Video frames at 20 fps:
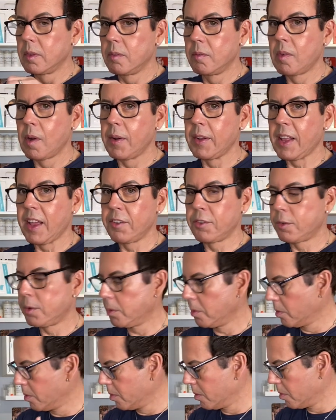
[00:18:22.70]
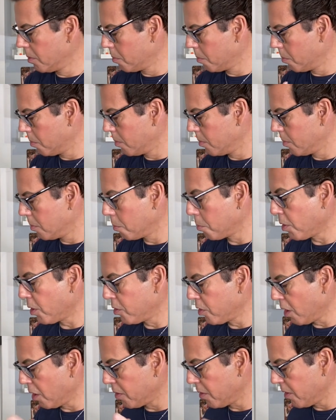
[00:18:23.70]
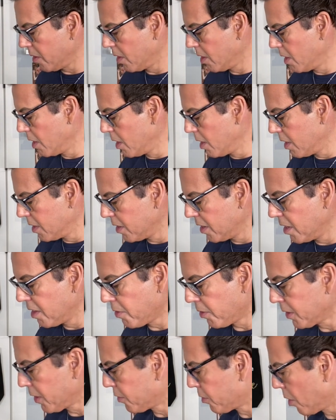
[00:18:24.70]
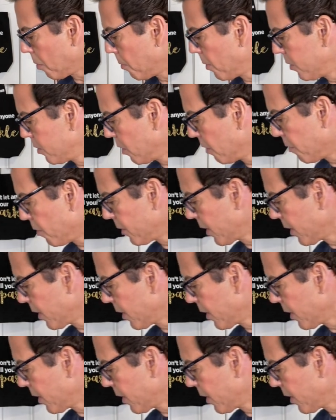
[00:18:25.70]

Very nice too. But not, this is for the summer, not for